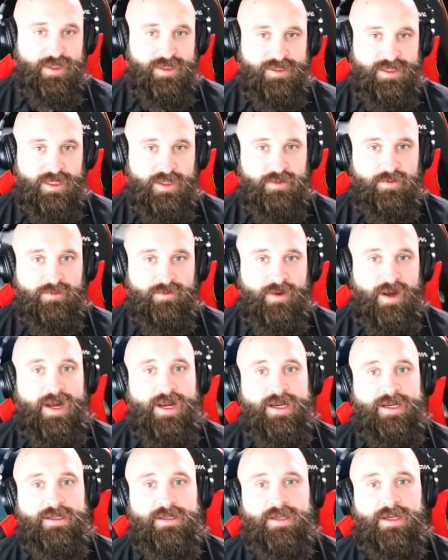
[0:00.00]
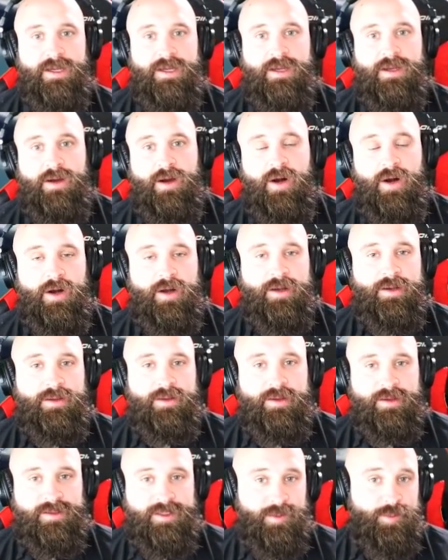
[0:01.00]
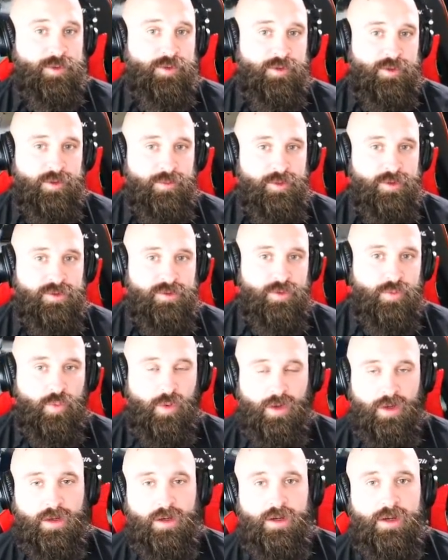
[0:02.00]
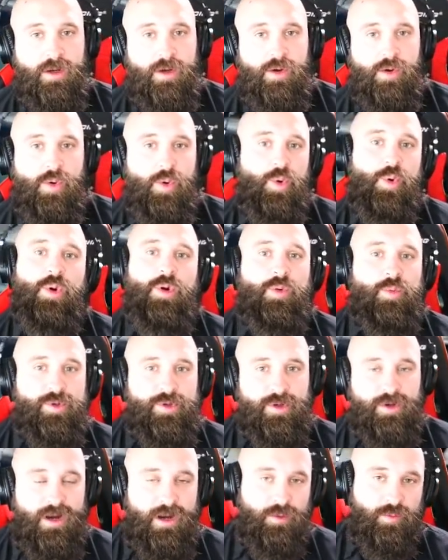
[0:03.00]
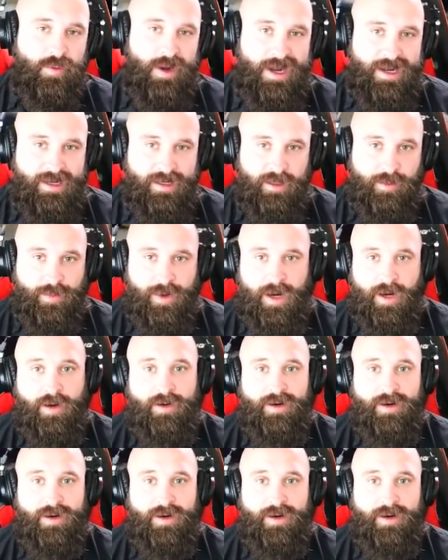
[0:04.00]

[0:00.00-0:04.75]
that you find on the typical commute to work or when you're out riding about